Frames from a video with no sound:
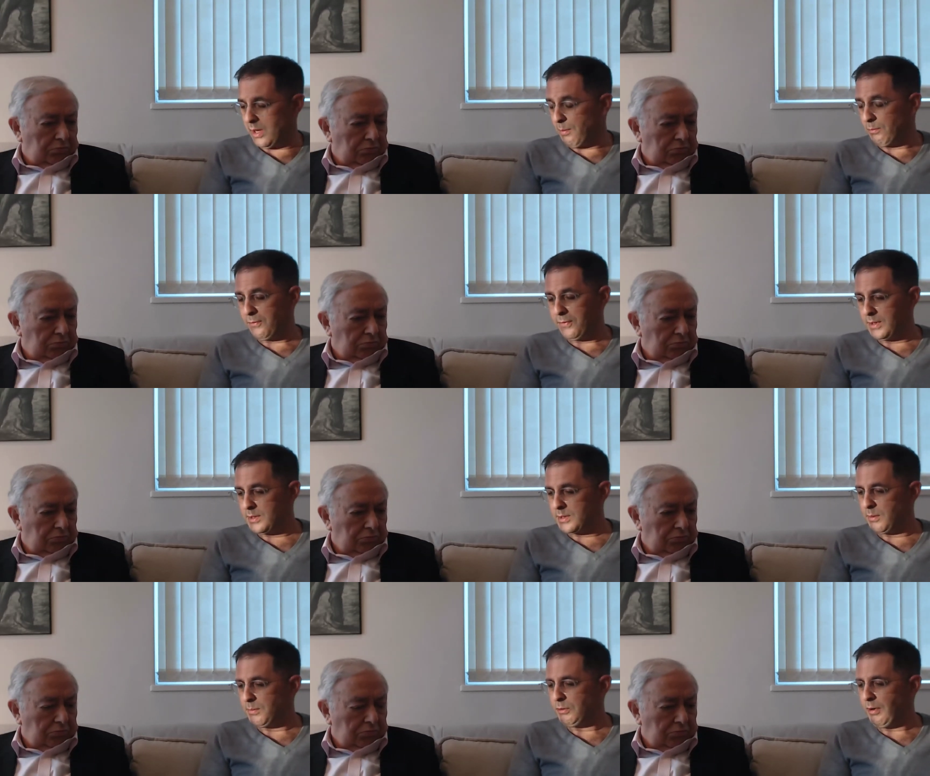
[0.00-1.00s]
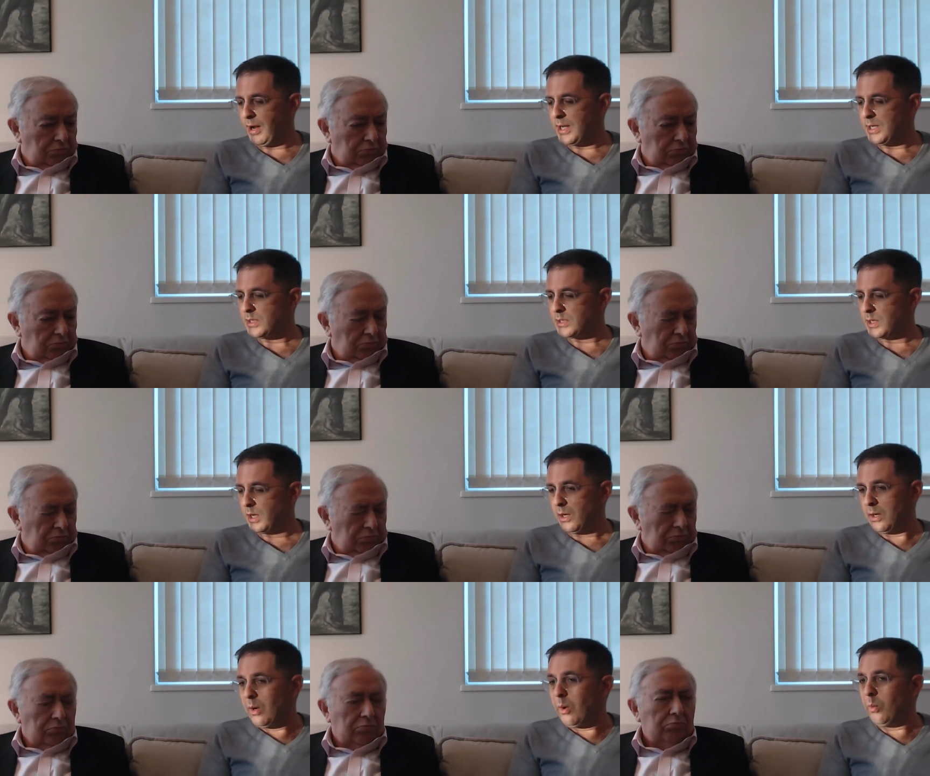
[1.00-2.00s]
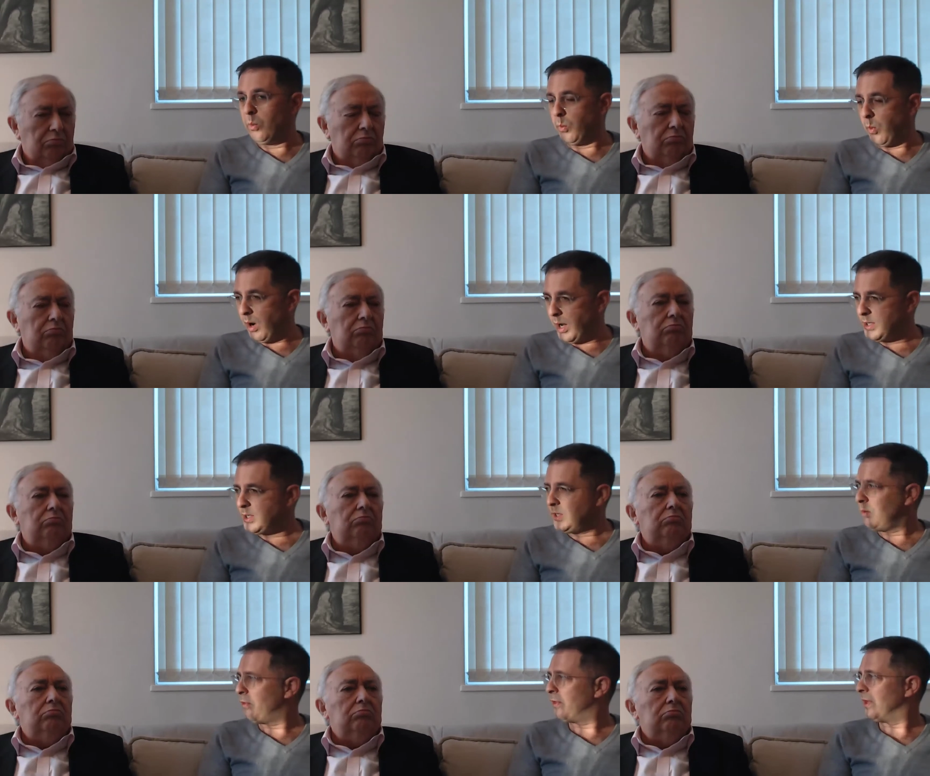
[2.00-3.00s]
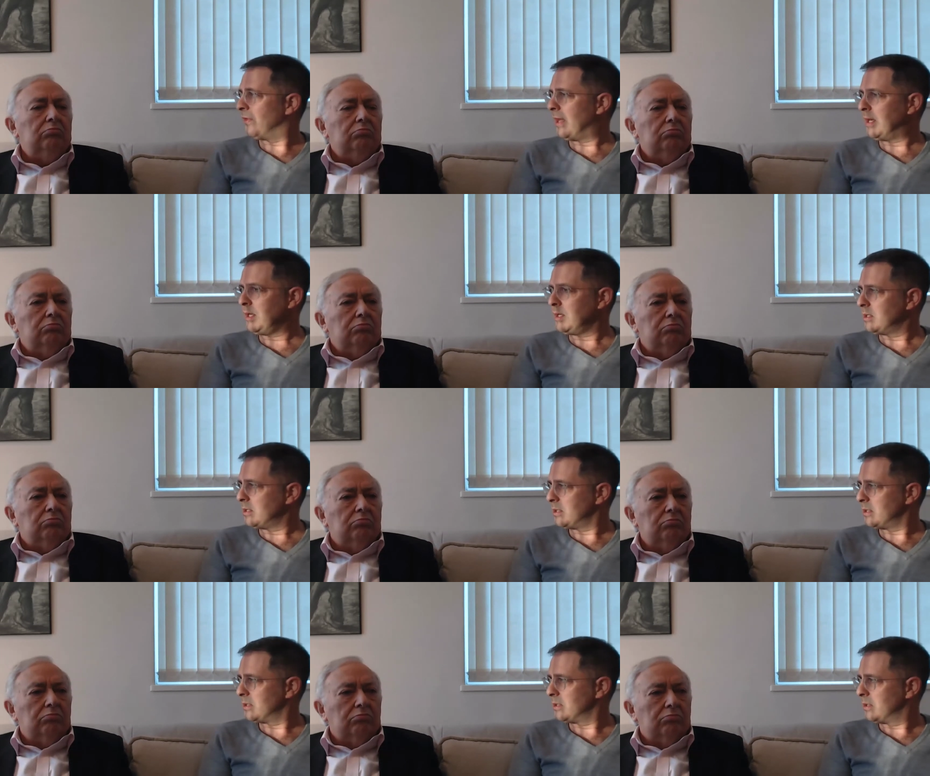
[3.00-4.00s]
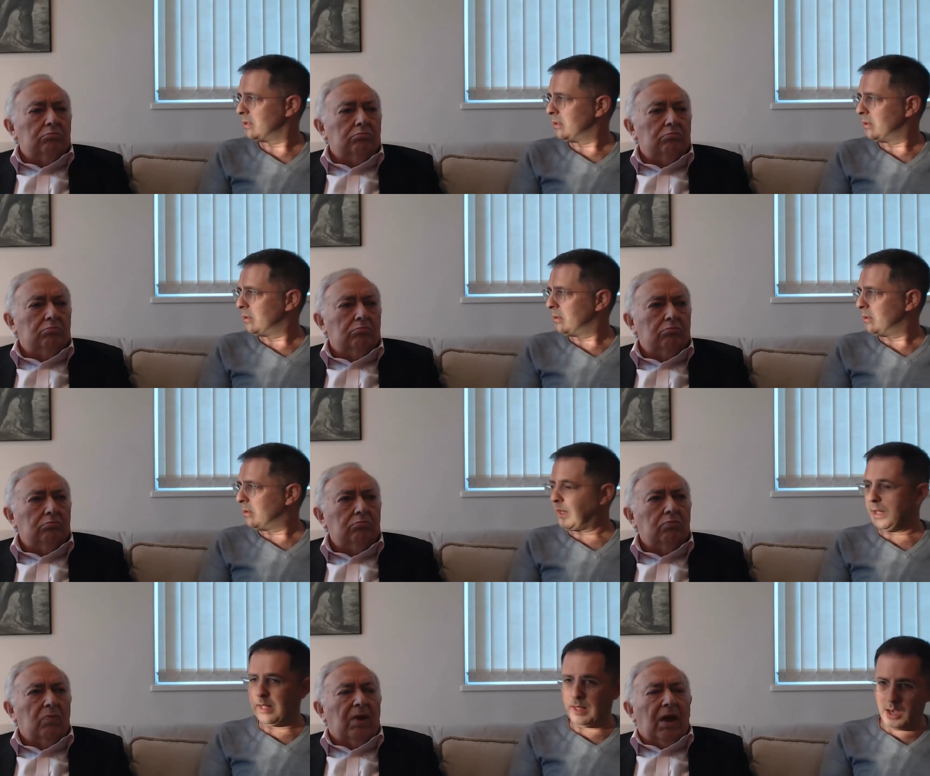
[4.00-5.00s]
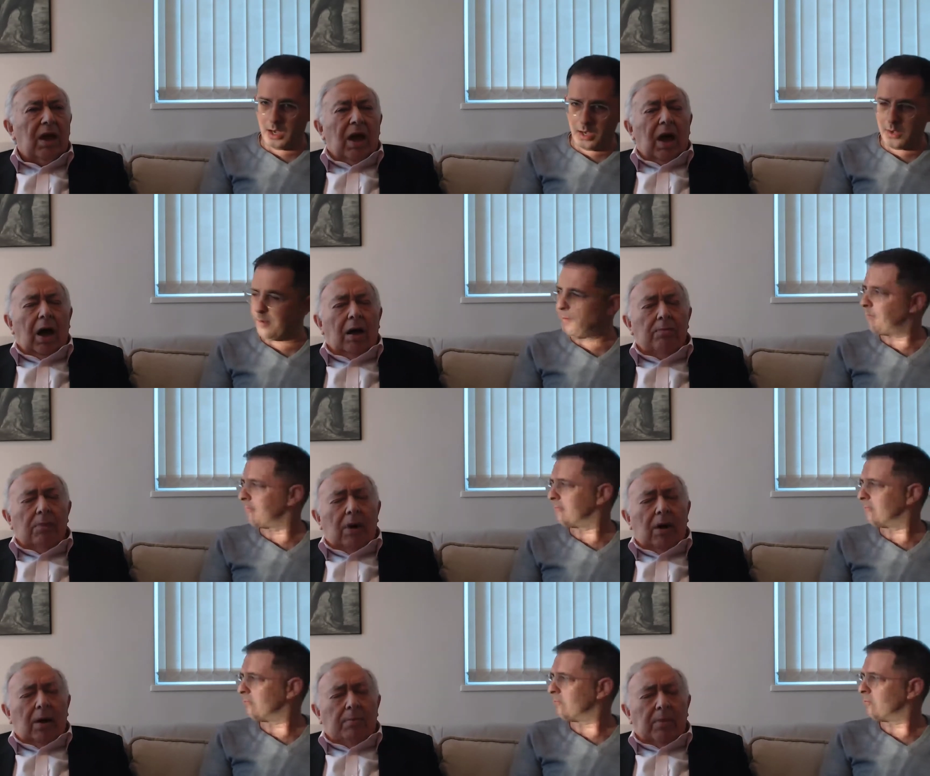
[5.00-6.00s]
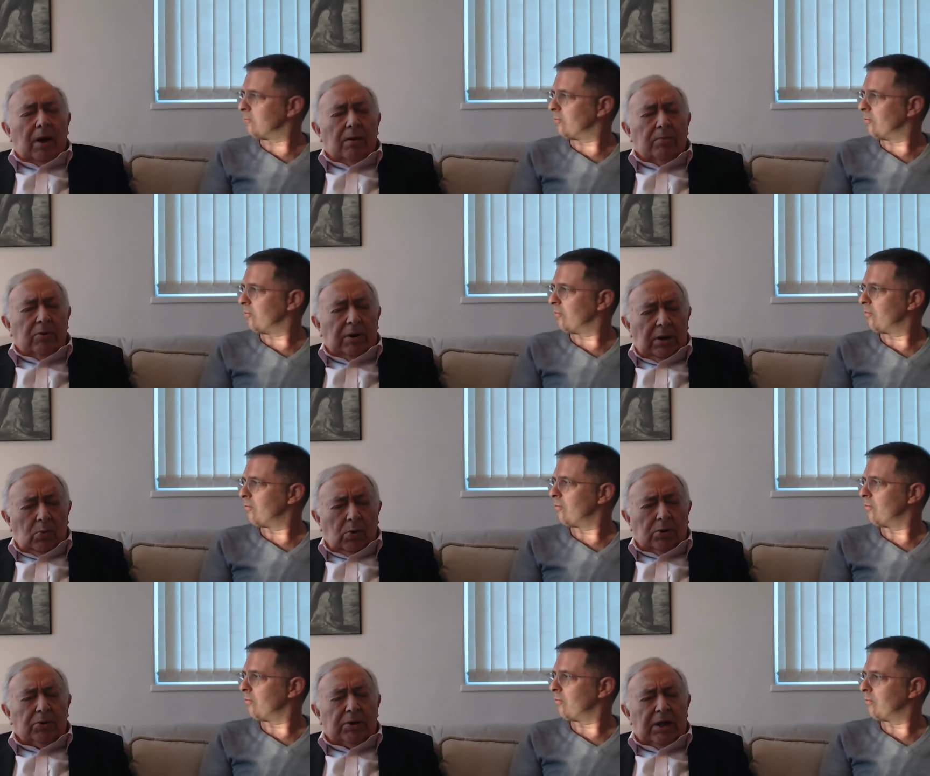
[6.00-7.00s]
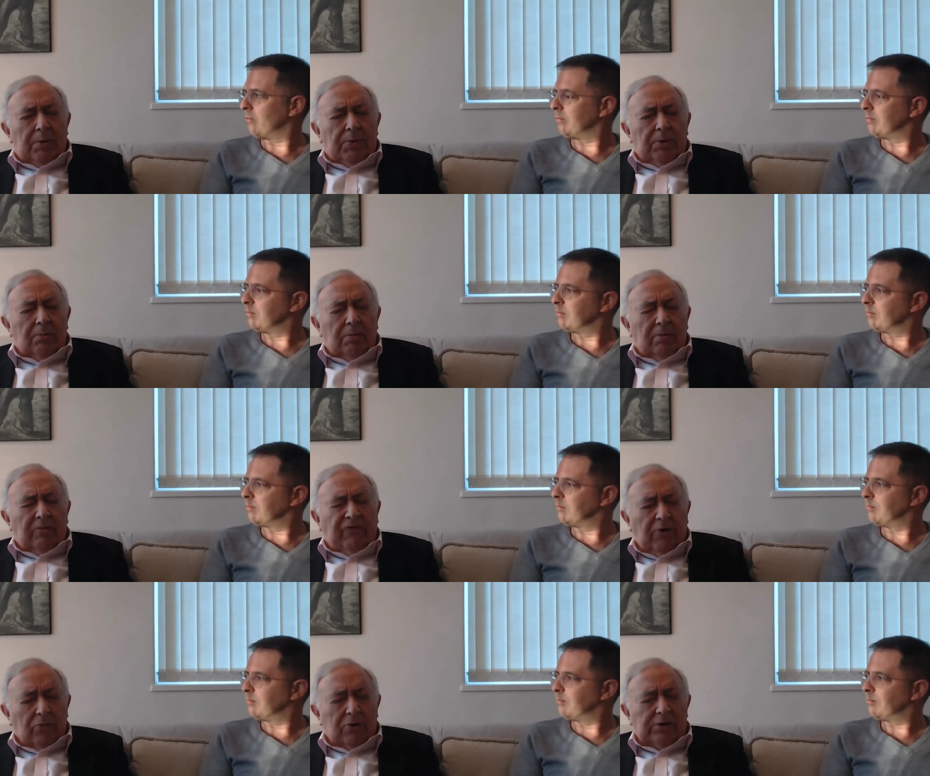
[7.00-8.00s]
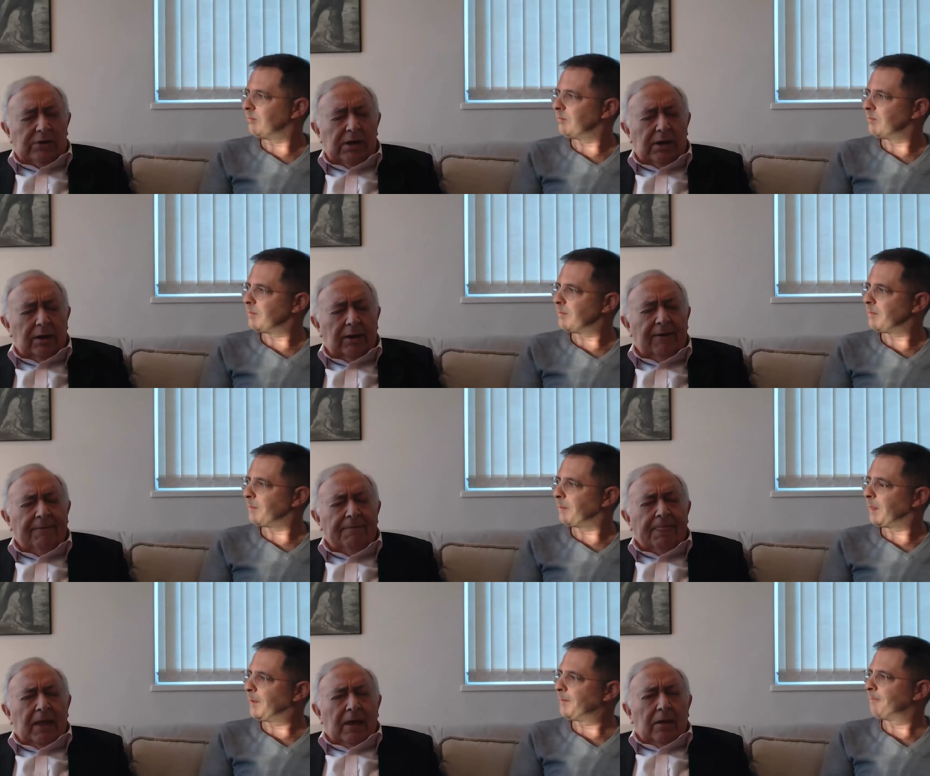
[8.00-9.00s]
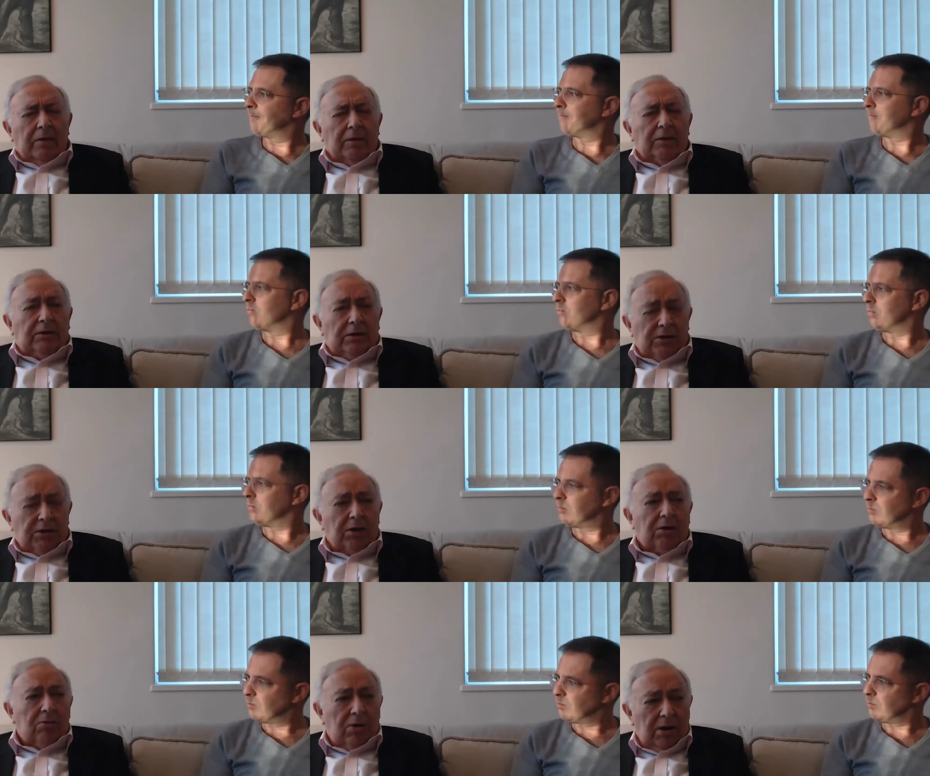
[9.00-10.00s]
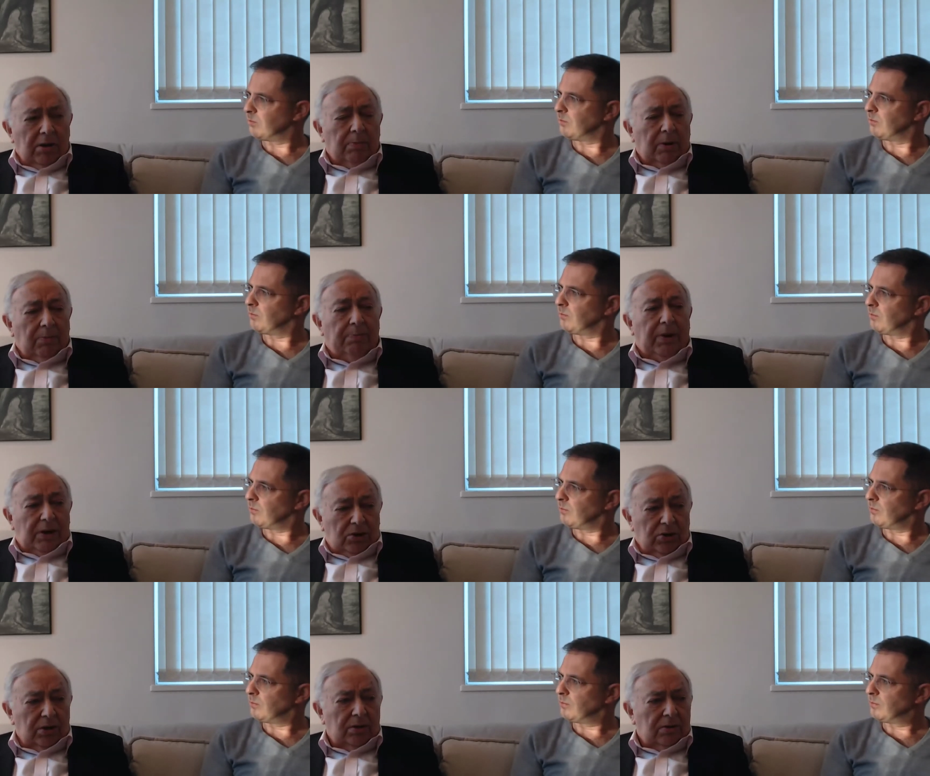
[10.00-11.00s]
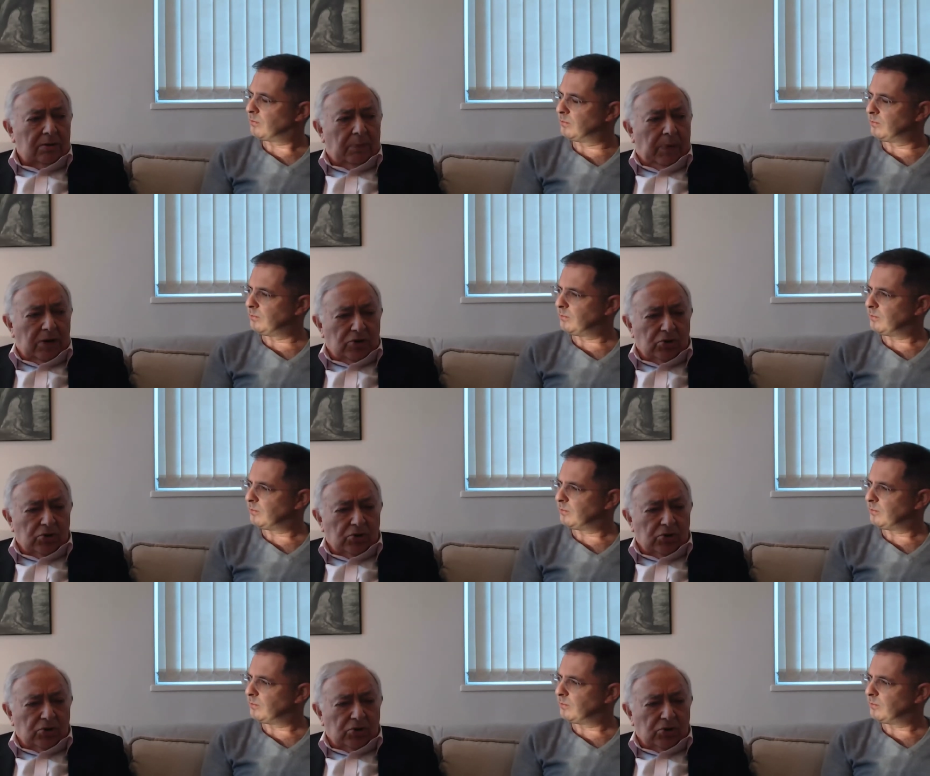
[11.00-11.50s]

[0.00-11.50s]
Speaker 1: a number of things can be raised. Why do you think that is? Mm. Mm.
Speaker 2: I'm, I'm, I really want to keep in focus here the disagreeable patient, the mm.